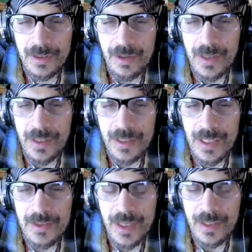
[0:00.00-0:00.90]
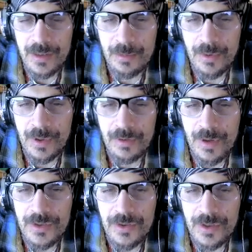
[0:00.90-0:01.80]
I think that's like the important
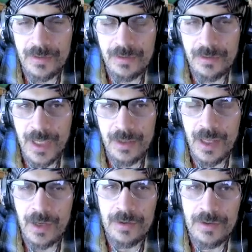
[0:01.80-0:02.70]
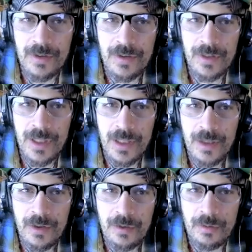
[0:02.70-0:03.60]
question, right? And also,
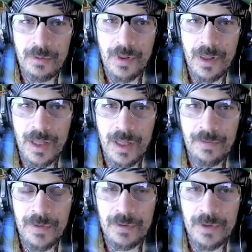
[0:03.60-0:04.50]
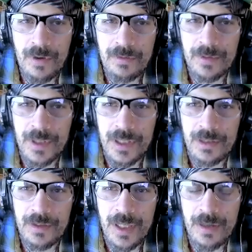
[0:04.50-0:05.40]
if you don't really,
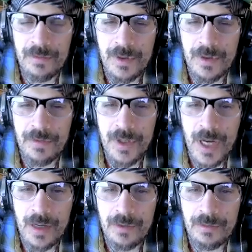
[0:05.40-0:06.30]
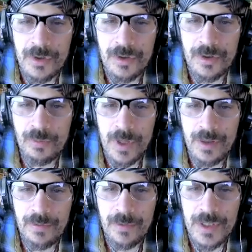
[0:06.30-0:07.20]
even if you're not even sure what
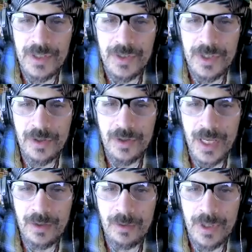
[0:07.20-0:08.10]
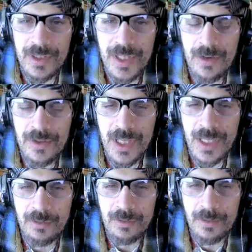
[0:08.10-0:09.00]
the voice is in your head or what it sounds
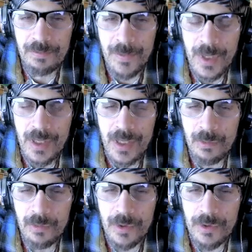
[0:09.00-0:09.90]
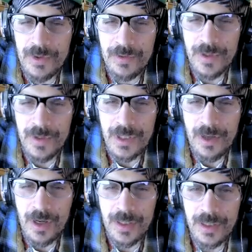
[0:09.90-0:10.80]
like, well, who's doing the
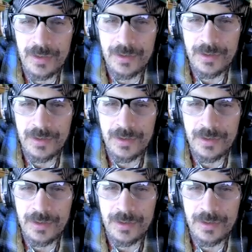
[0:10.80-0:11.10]
talking?